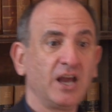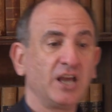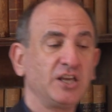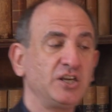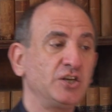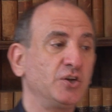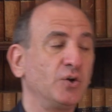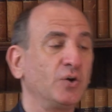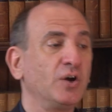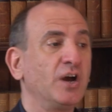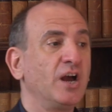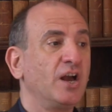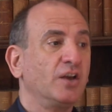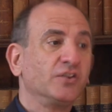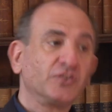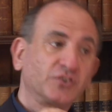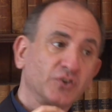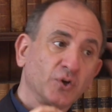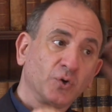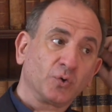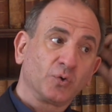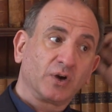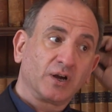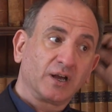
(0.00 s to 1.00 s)
You know,
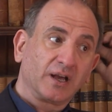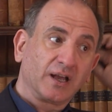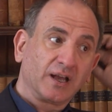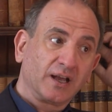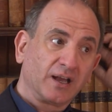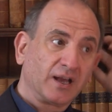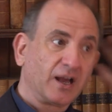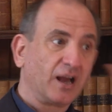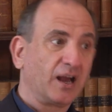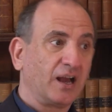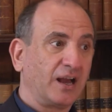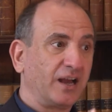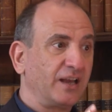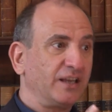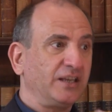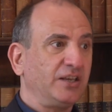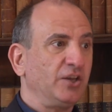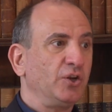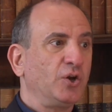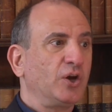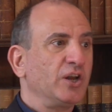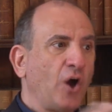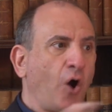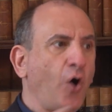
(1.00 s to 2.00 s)
so, you
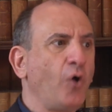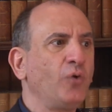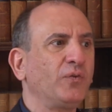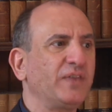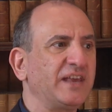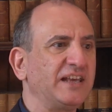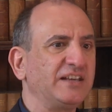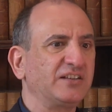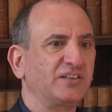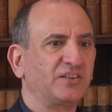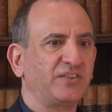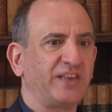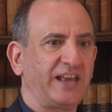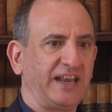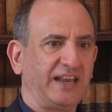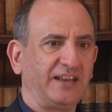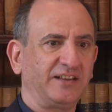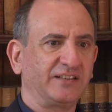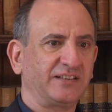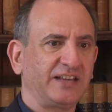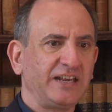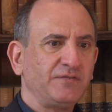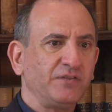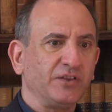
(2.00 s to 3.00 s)
know, in all these
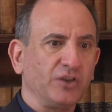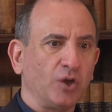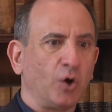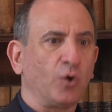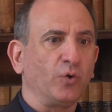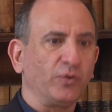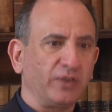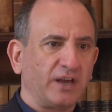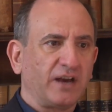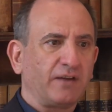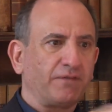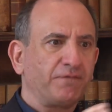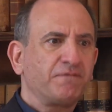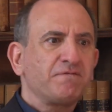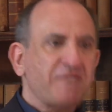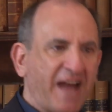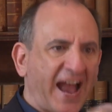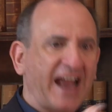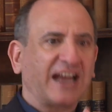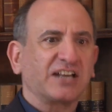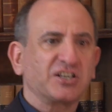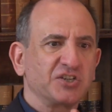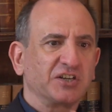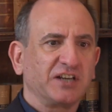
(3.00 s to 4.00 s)
things, even though they're
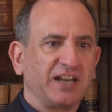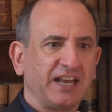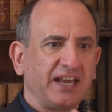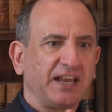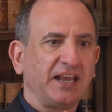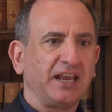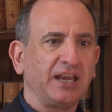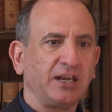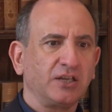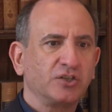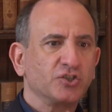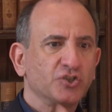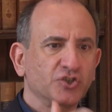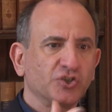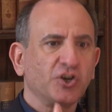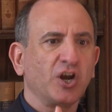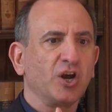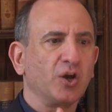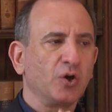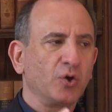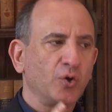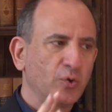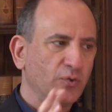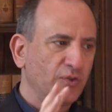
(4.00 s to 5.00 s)
factually
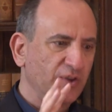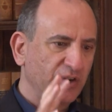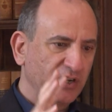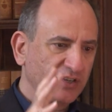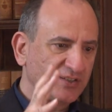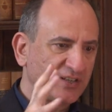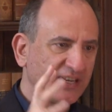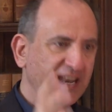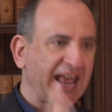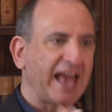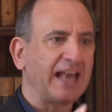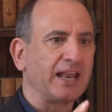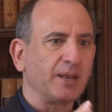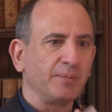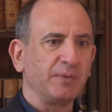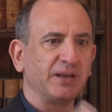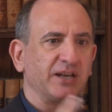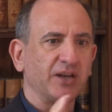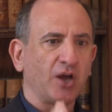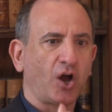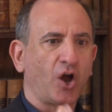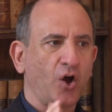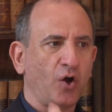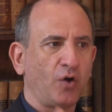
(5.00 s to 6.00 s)
true, there is an
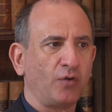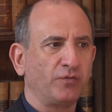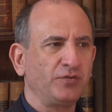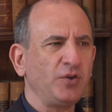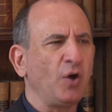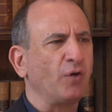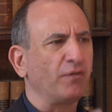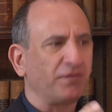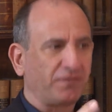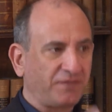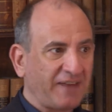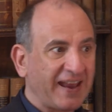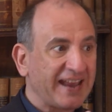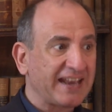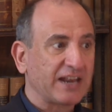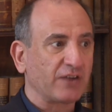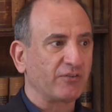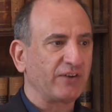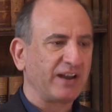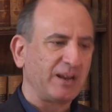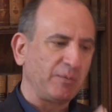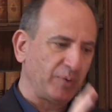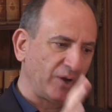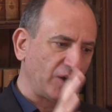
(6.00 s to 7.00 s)
element of, not
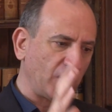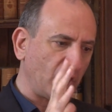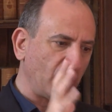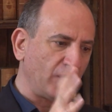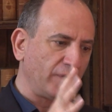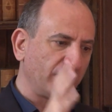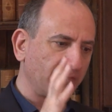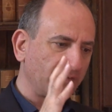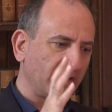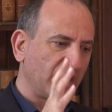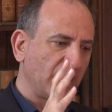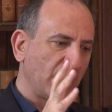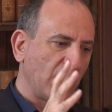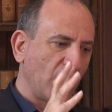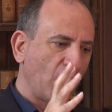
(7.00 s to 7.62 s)
fakery, but of...